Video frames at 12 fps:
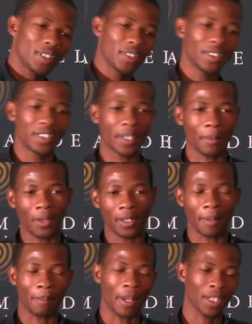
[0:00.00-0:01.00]
with them on
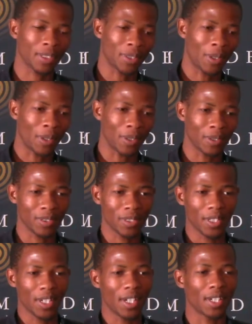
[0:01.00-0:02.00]
a back door,
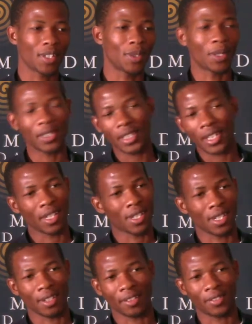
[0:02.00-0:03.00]
it's not
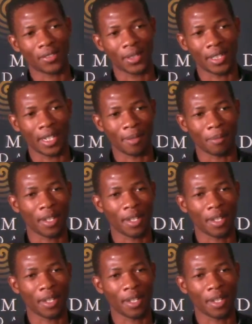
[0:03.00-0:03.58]
easy for them.